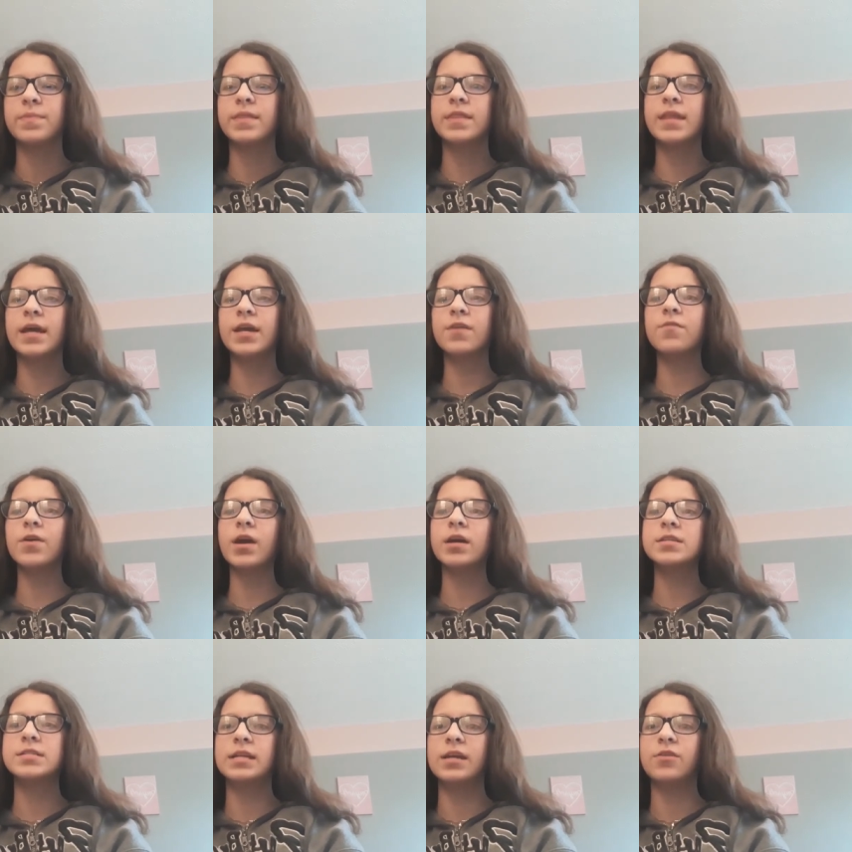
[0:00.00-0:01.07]
Thank you for
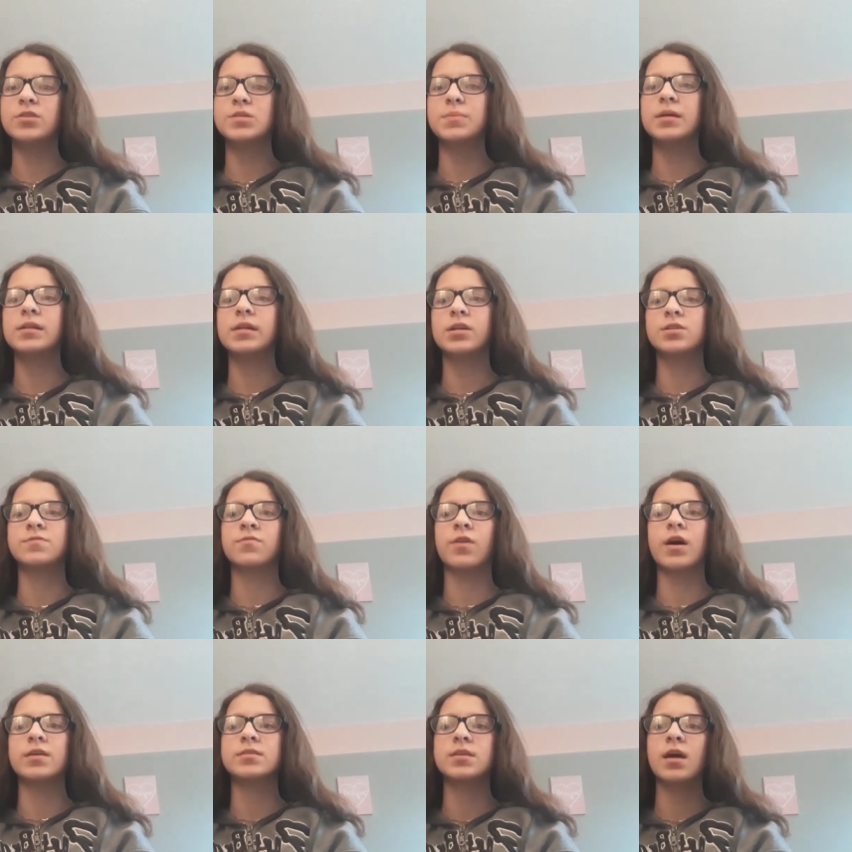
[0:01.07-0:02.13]
continuing to be leaders
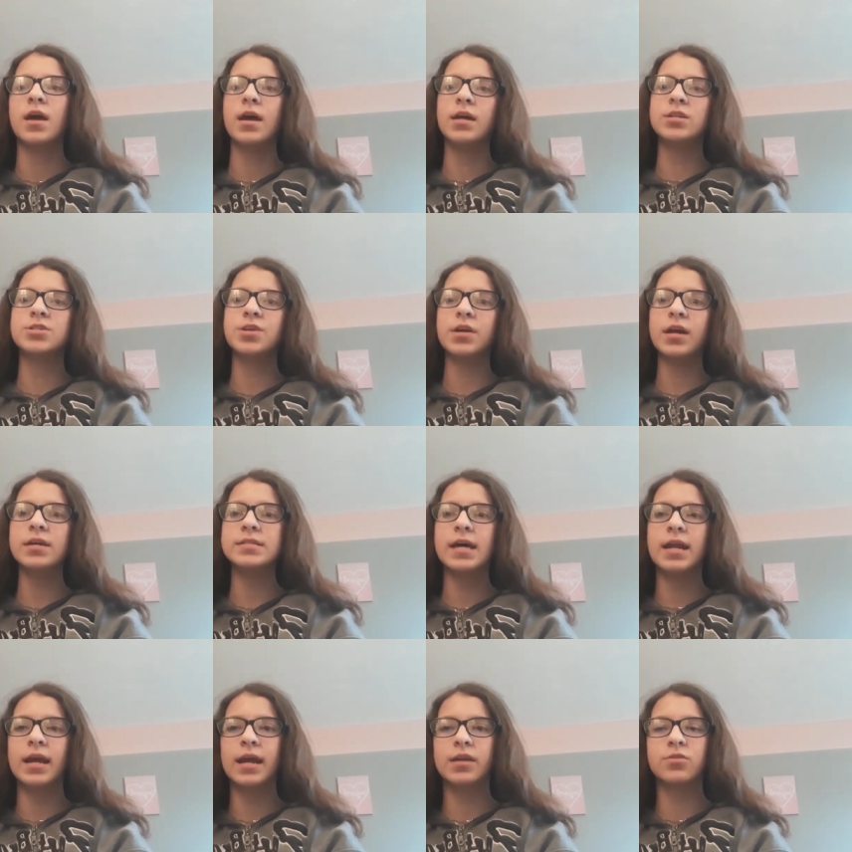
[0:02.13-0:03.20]
for us and showing us
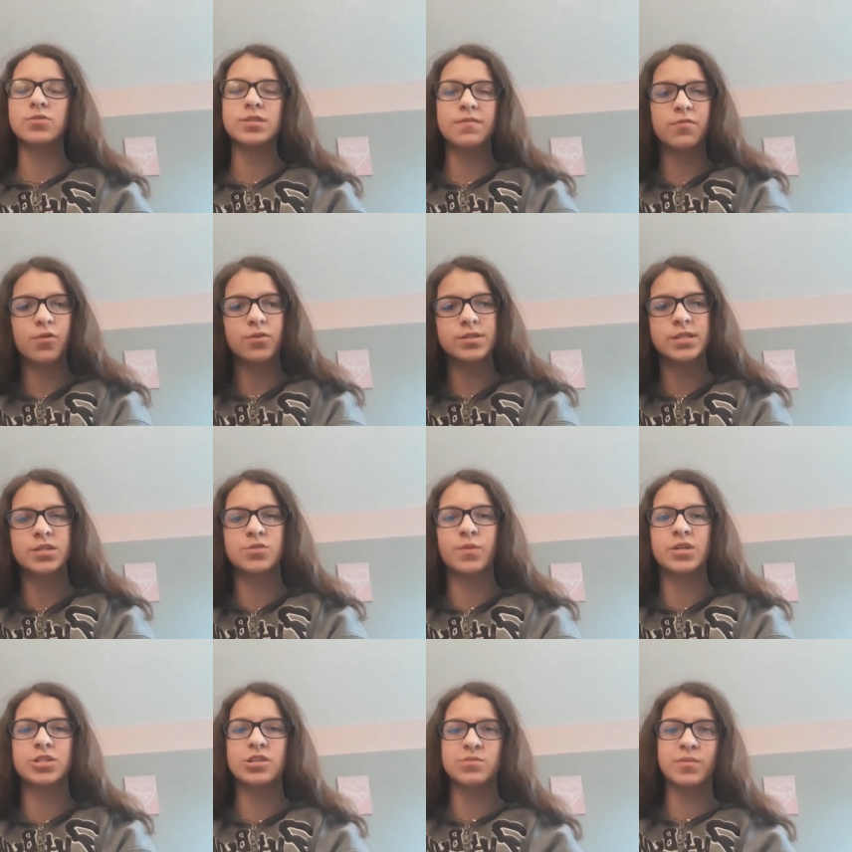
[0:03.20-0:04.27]
how to handle difficult
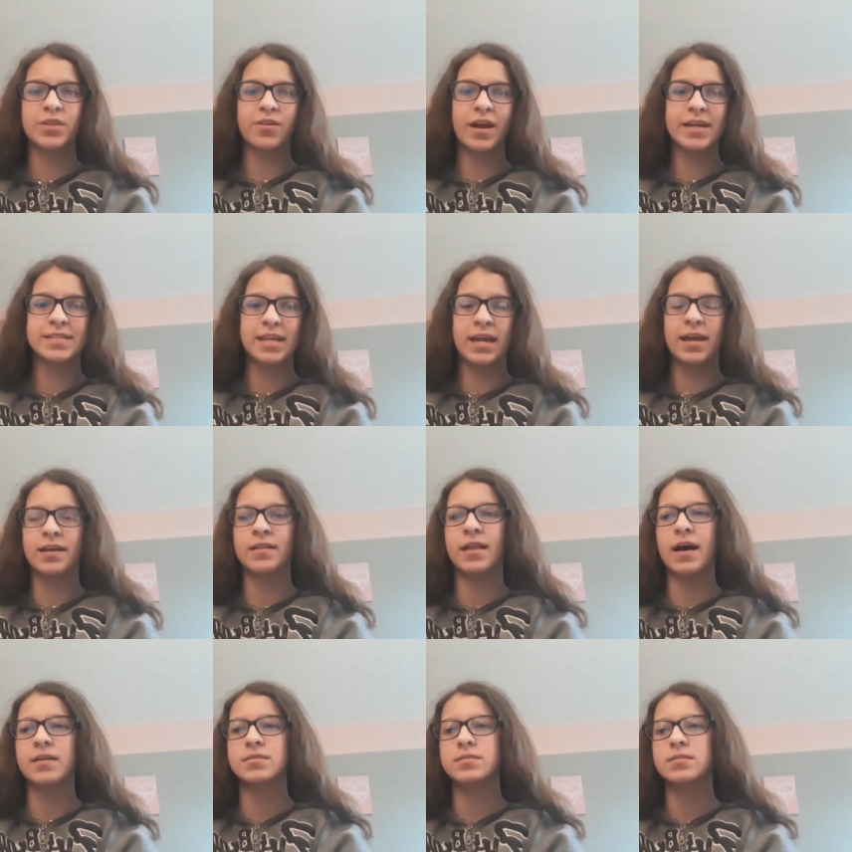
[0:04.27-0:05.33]
situations with grace and
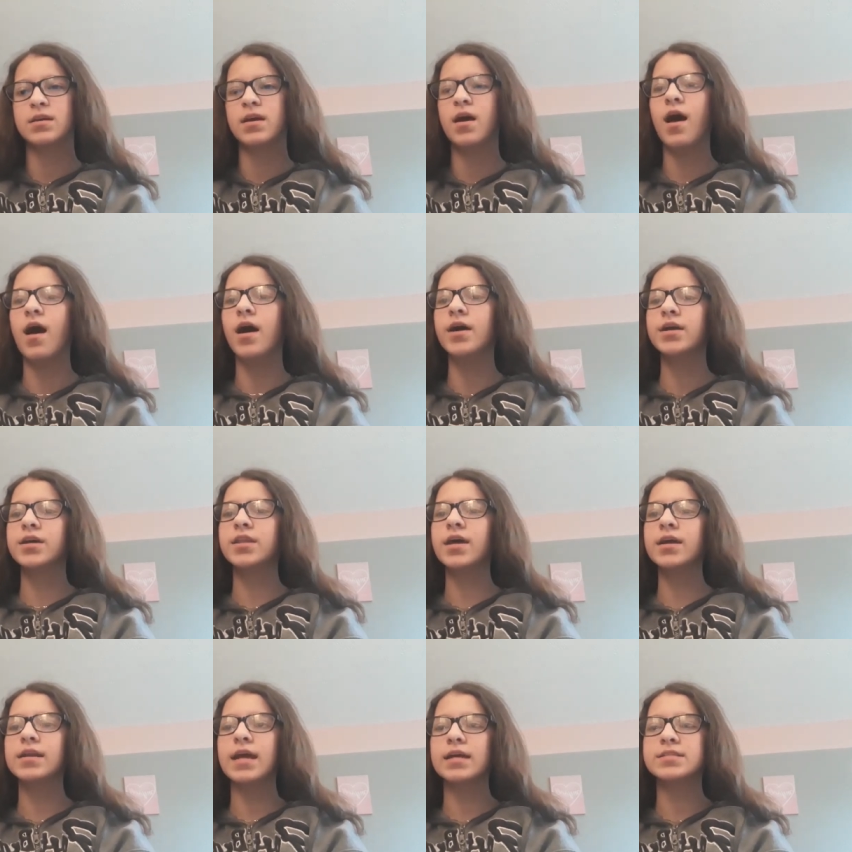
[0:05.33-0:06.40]
class. Good
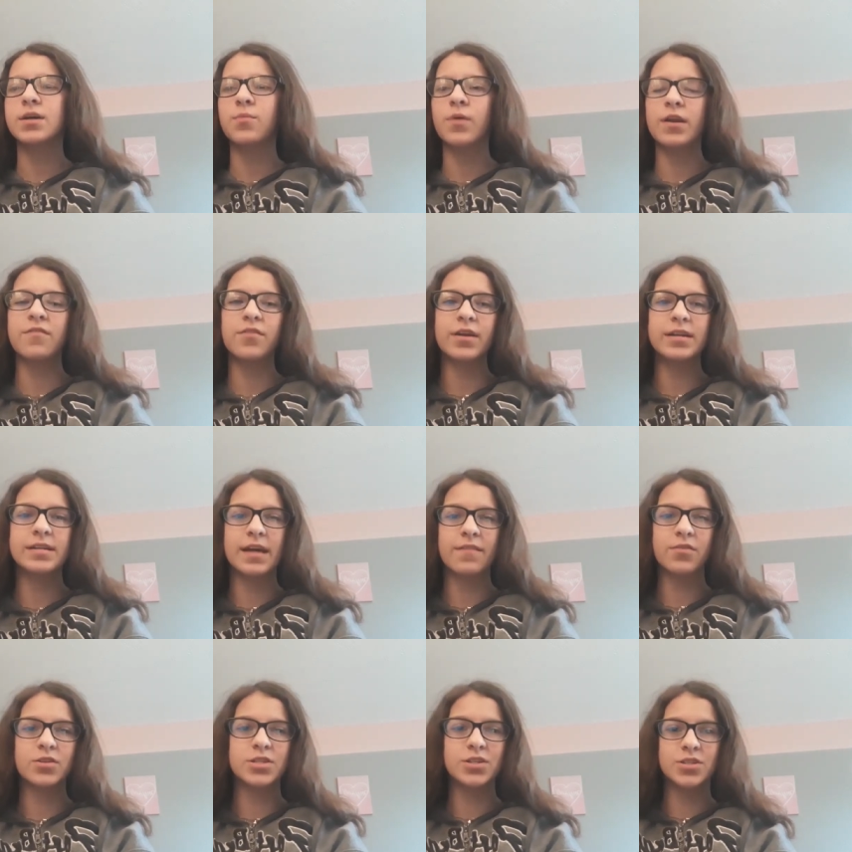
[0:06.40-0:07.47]
luck next on whatever
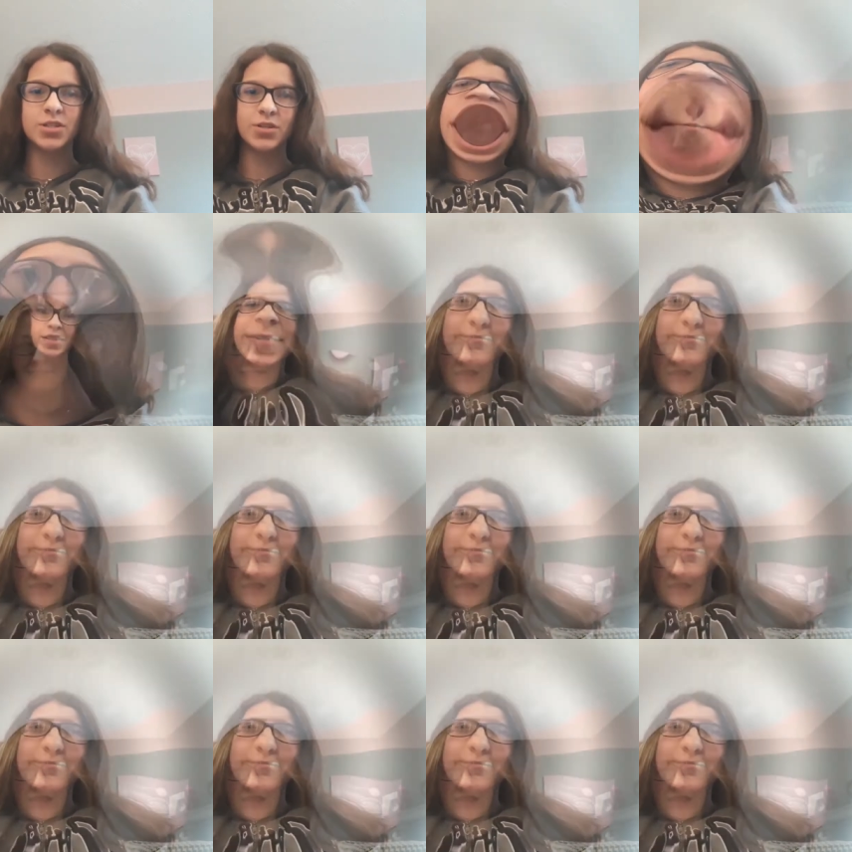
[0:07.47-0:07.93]
endeavors you choose.